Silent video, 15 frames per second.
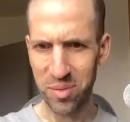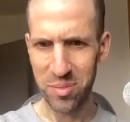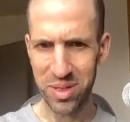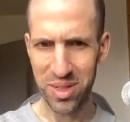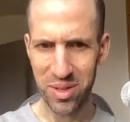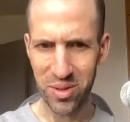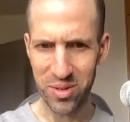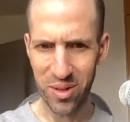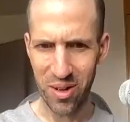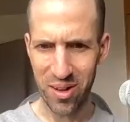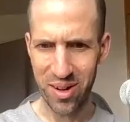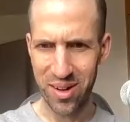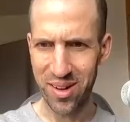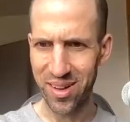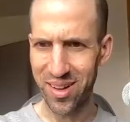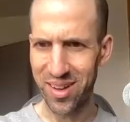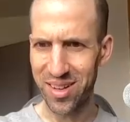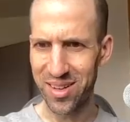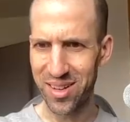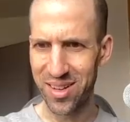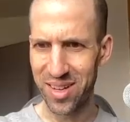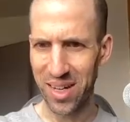just goes on and on.
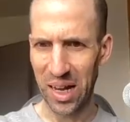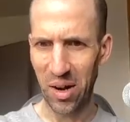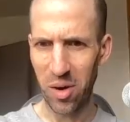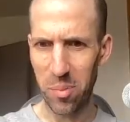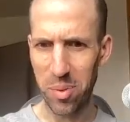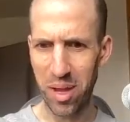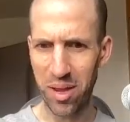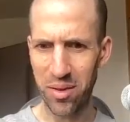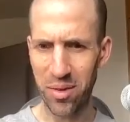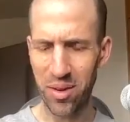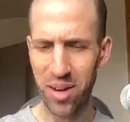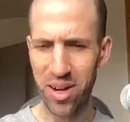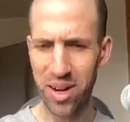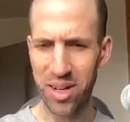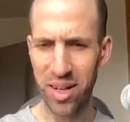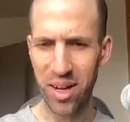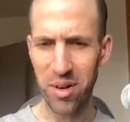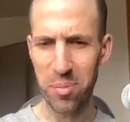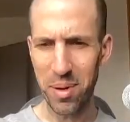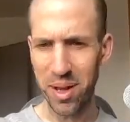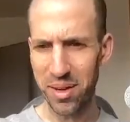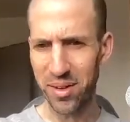Gary Panter. Gary
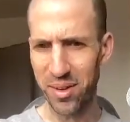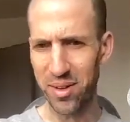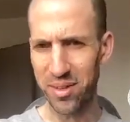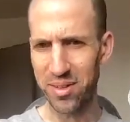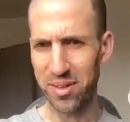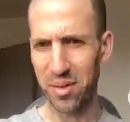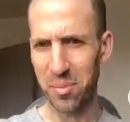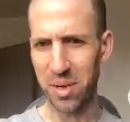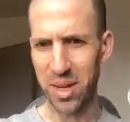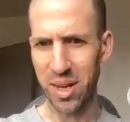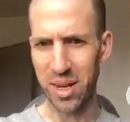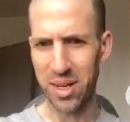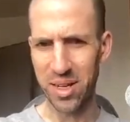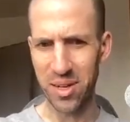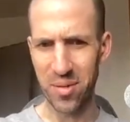Panter is somebody I need to